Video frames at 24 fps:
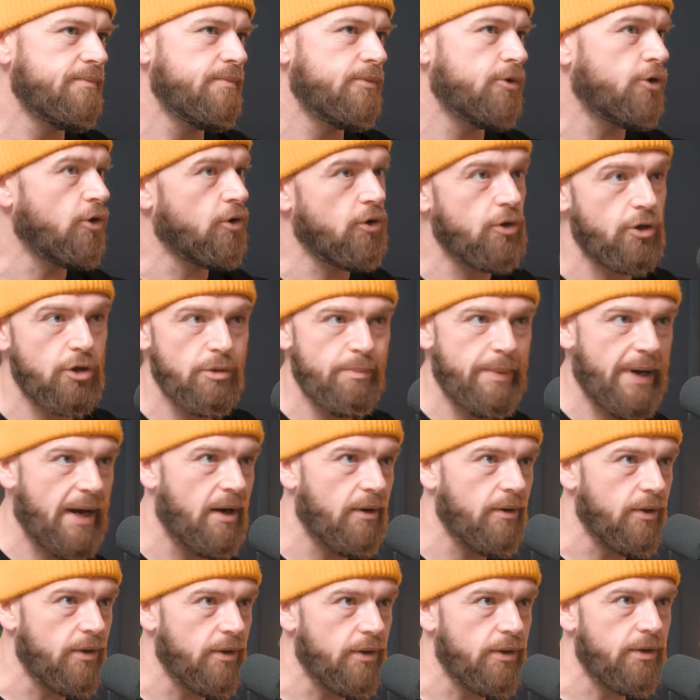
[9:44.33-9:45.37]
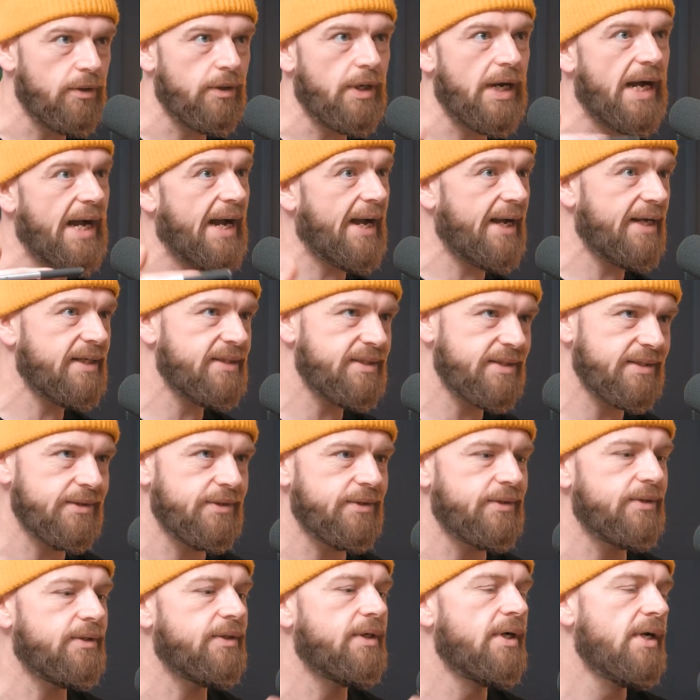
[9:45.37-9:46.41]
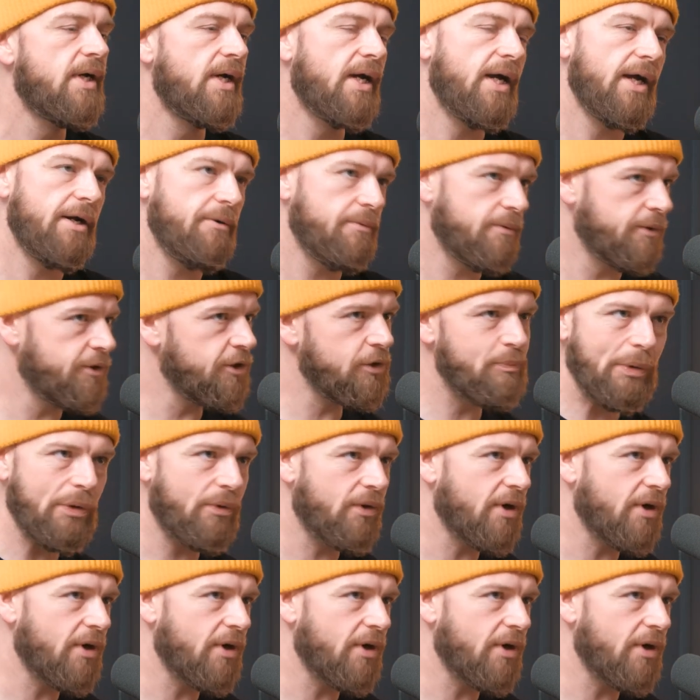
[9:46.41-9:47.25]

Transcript: talk about or ask, and it will just build